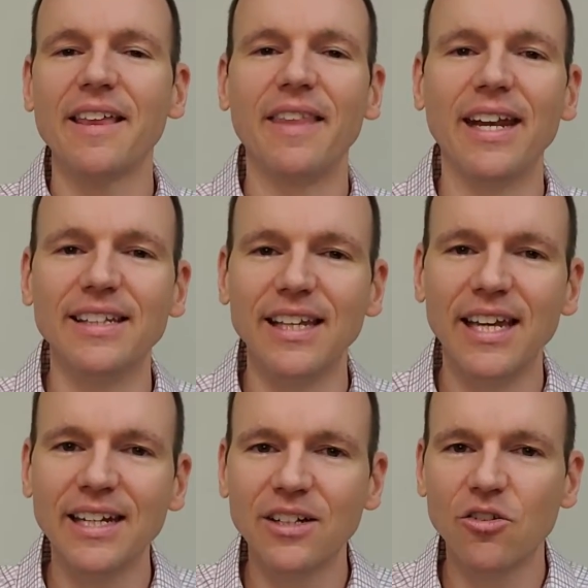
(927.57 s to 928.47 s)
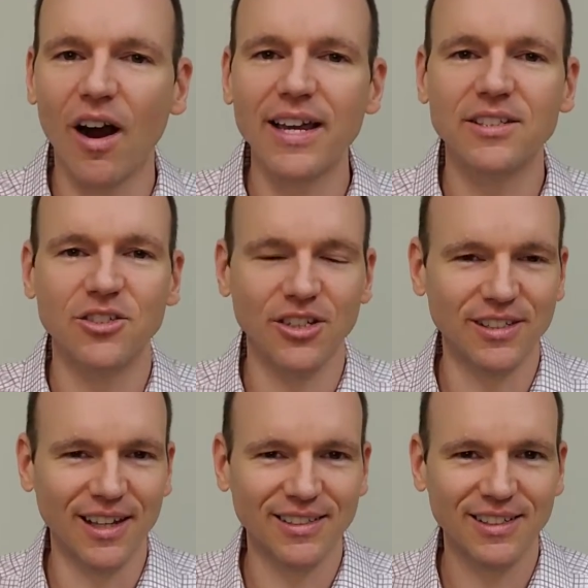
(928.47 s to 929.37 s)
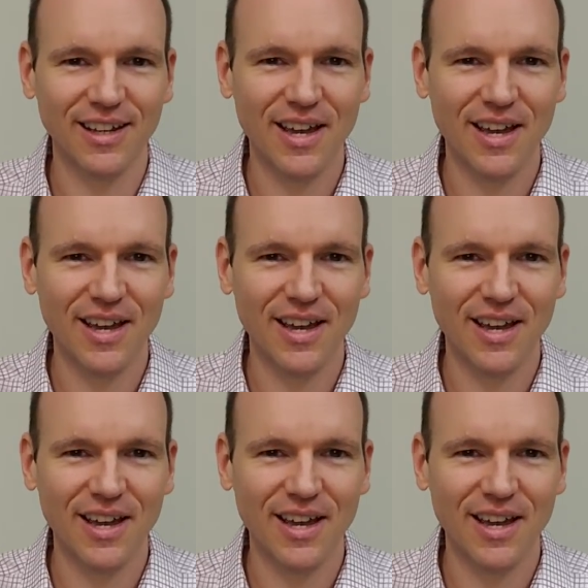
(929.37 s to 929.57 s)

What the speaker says: that is in Christ Jesus.